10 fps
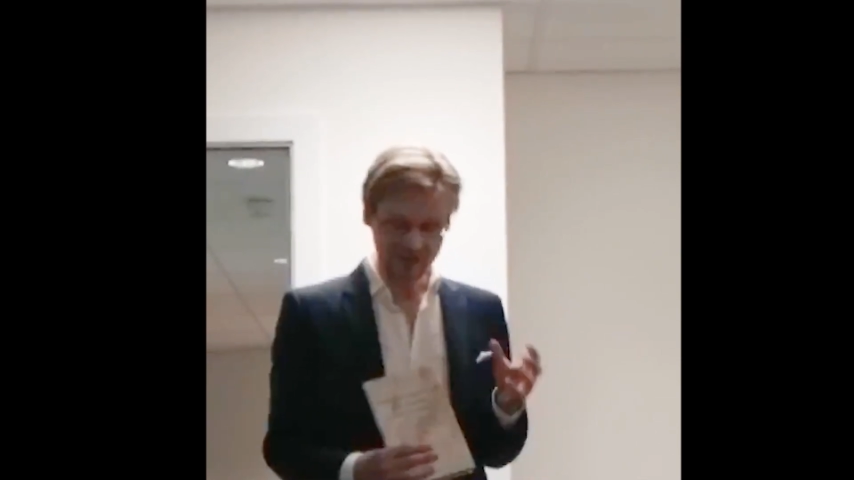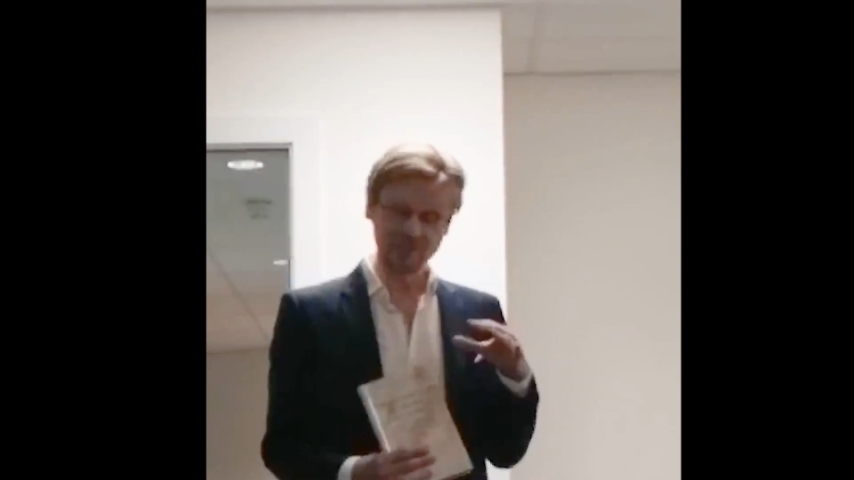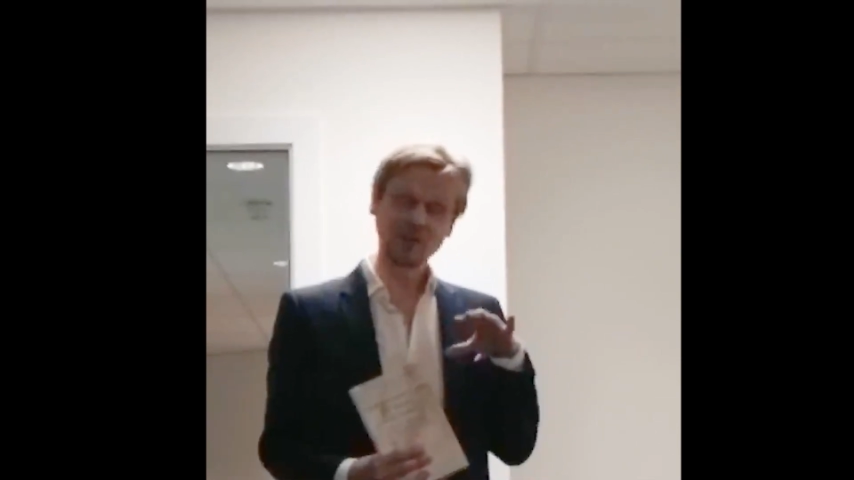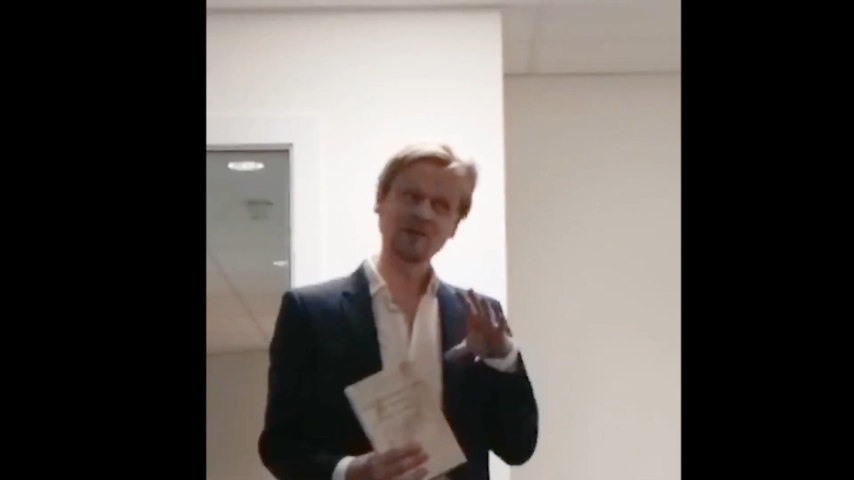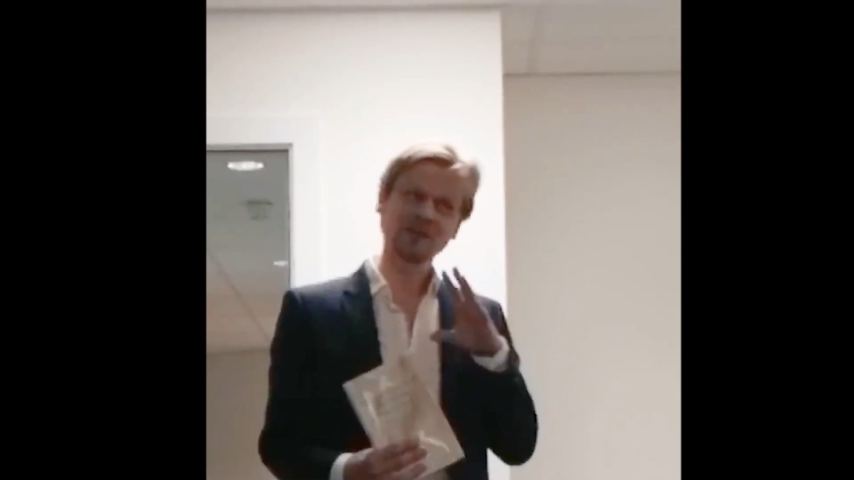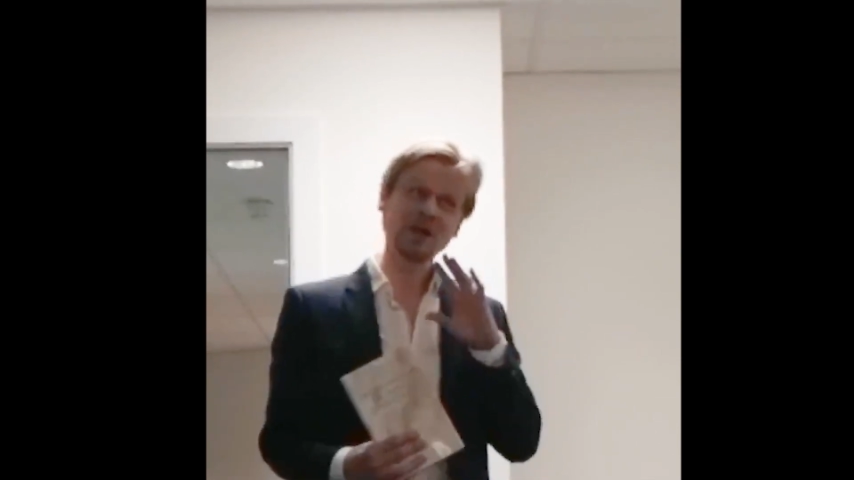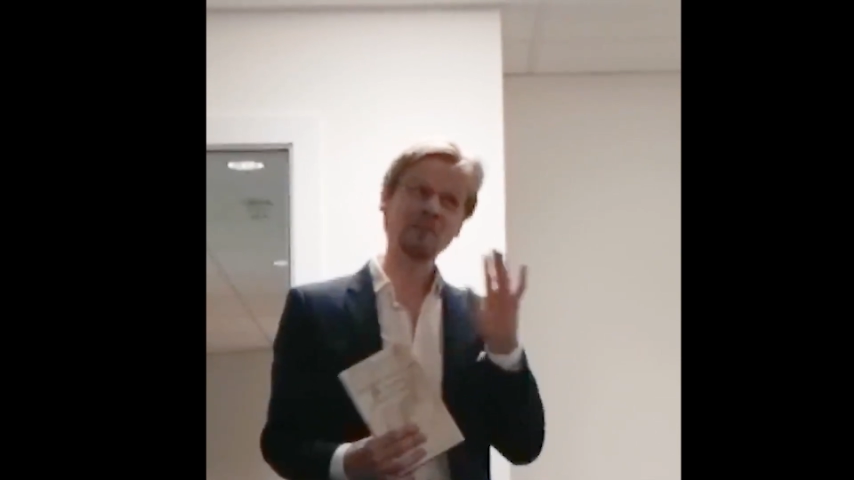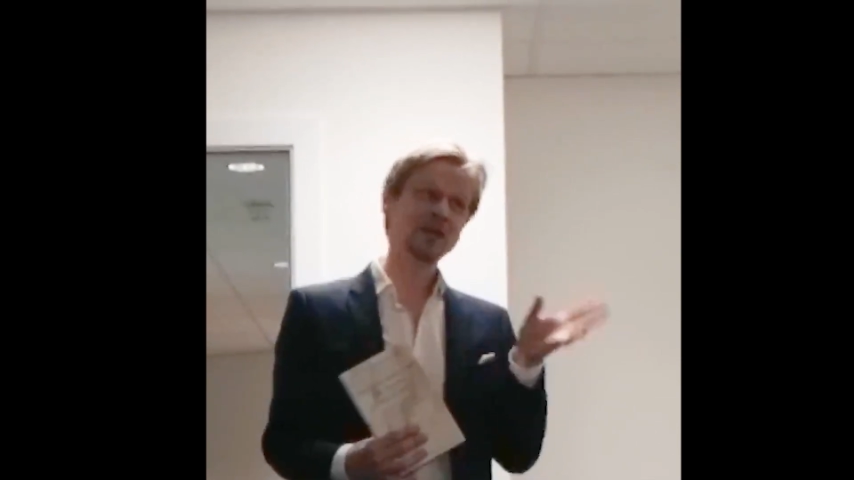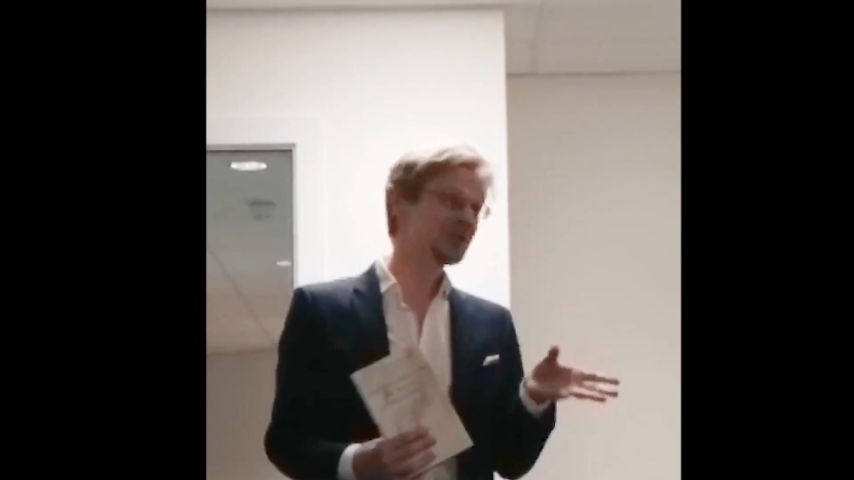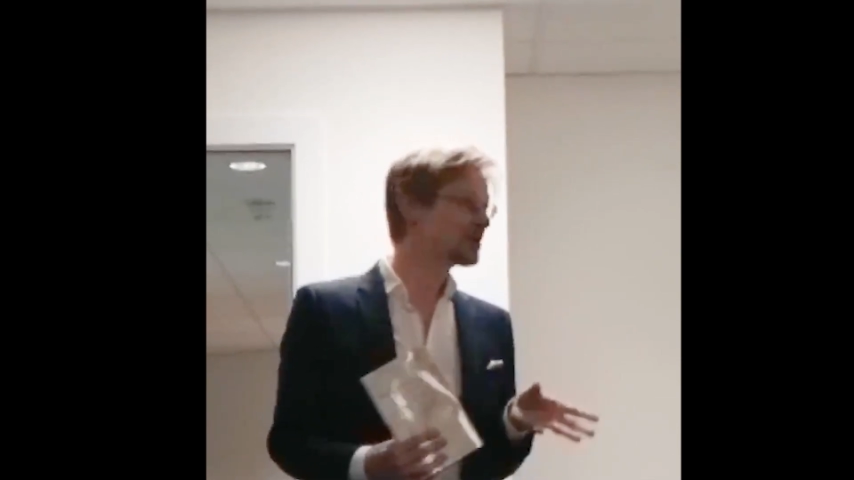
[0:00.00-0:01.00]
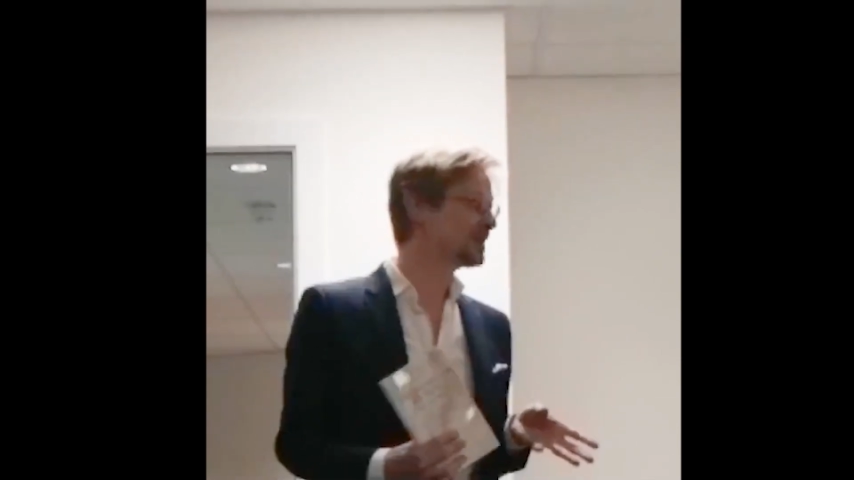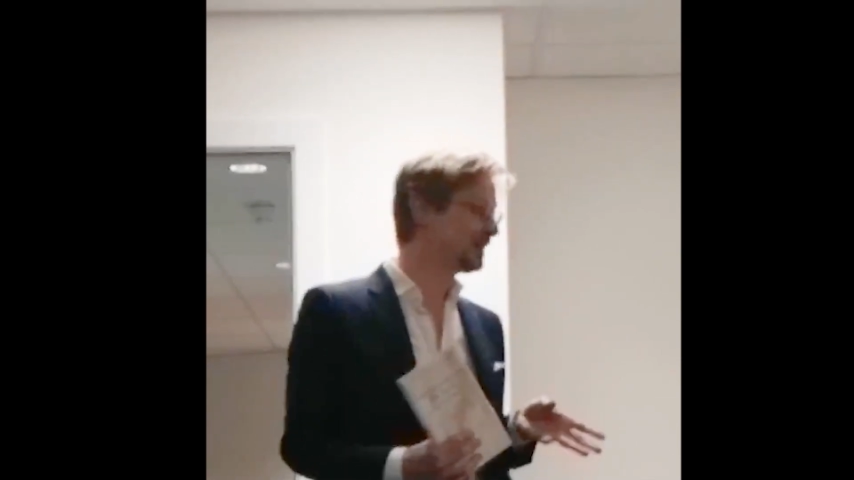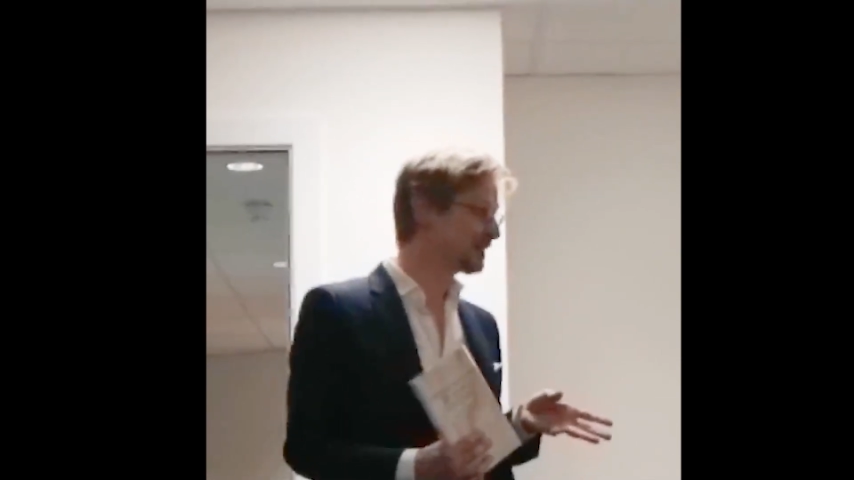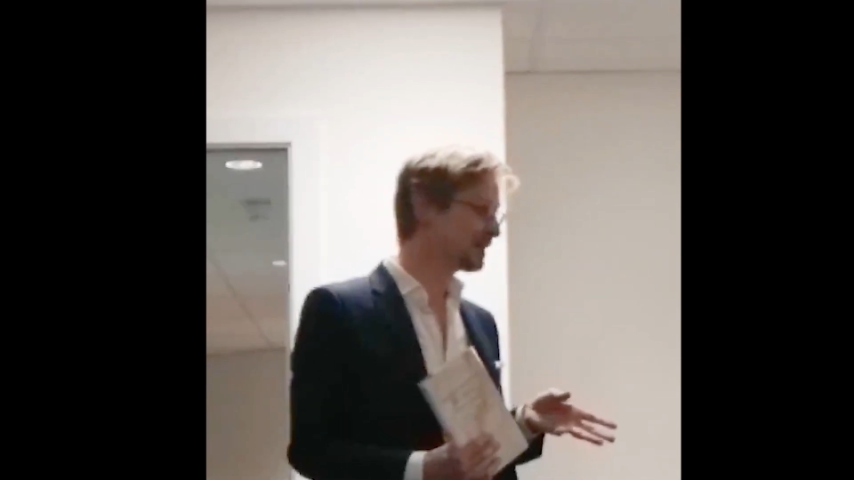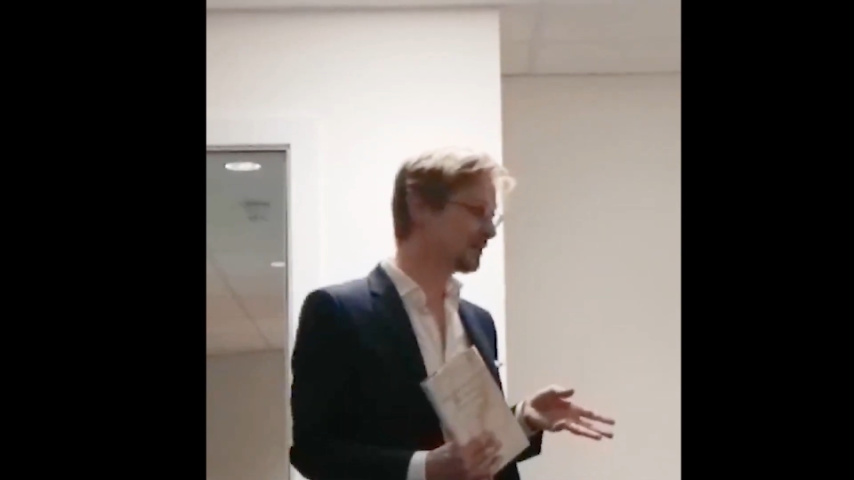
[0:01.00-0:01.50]
It's a bit of an ambiguous
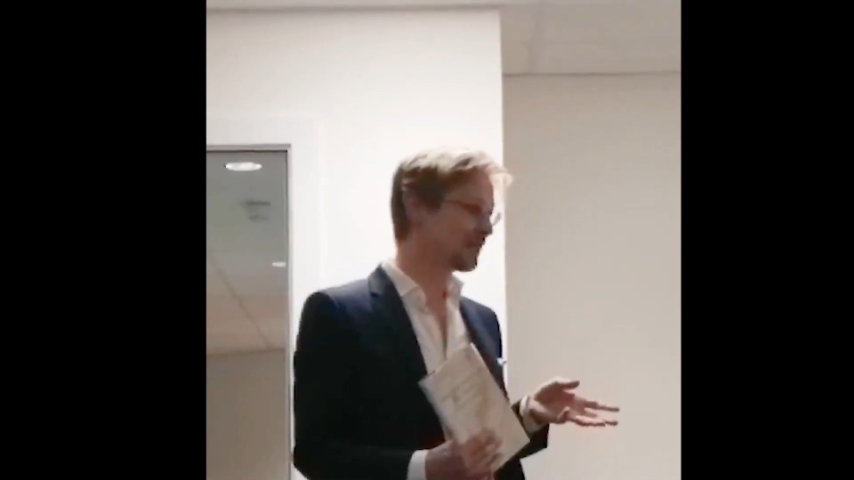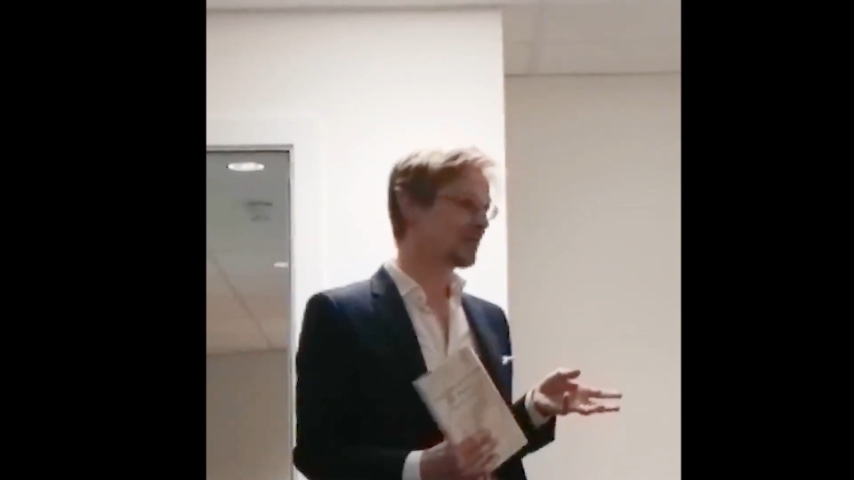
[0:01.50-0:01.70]
title,